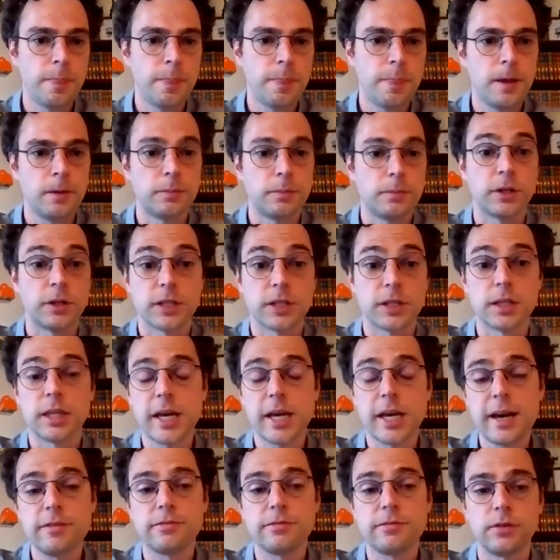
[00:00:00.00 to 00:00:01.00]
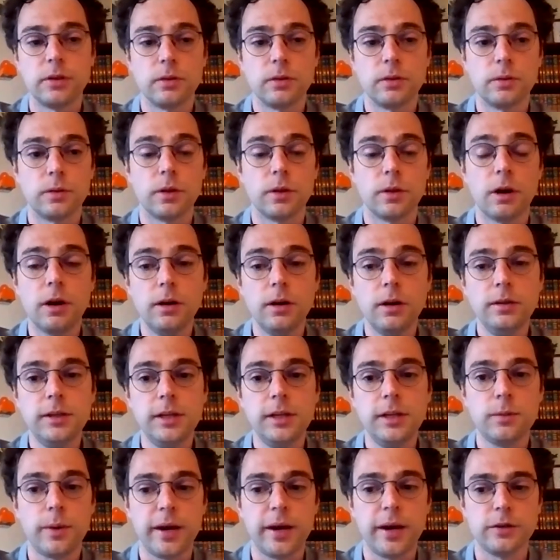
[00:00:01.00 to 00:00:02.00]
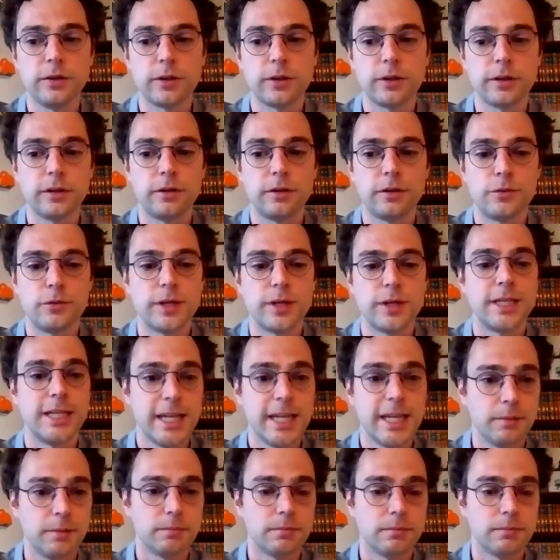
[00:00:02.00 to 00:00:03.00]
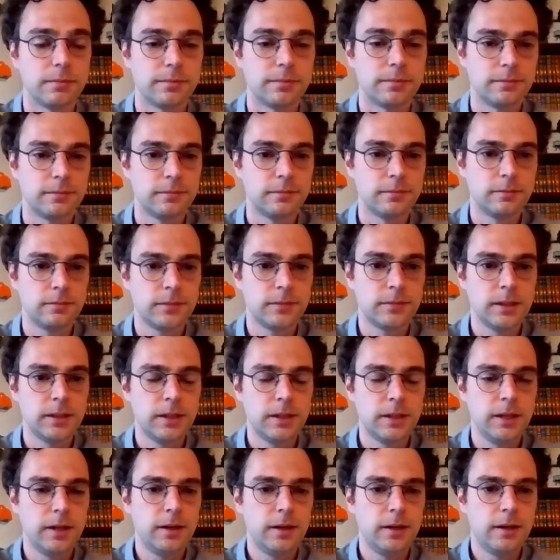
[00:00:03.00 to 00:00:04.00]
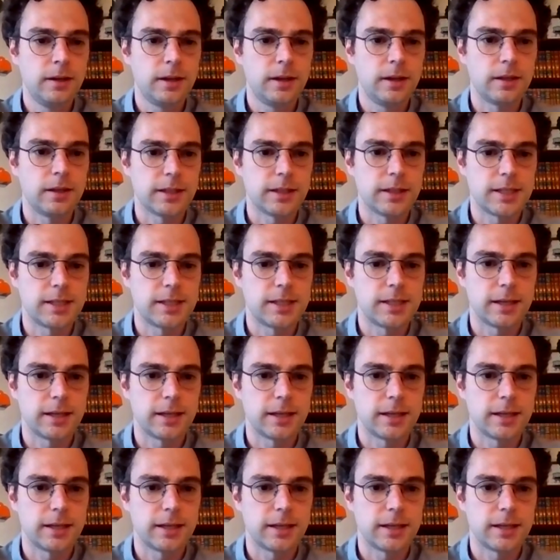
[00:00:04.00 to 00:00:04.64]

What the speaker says: Because in their view, the only way you could redeem this